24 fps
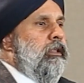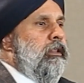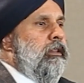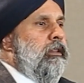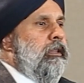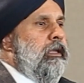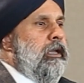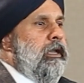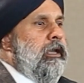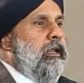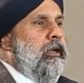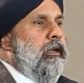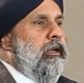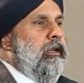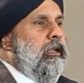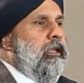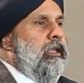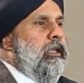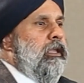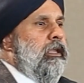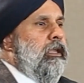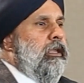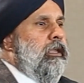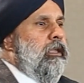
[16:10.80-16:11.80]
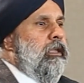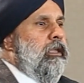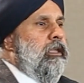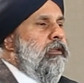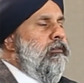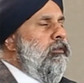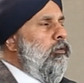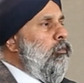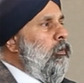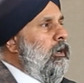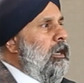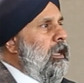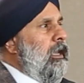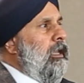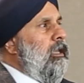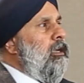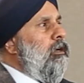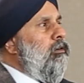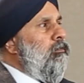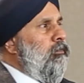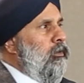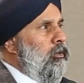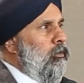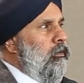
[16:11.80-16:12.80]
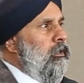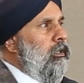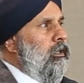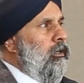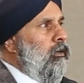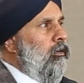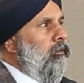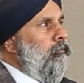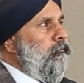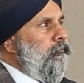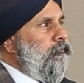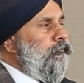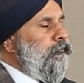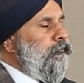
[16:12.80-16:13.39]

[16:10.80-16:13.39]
that even when I interviewed here,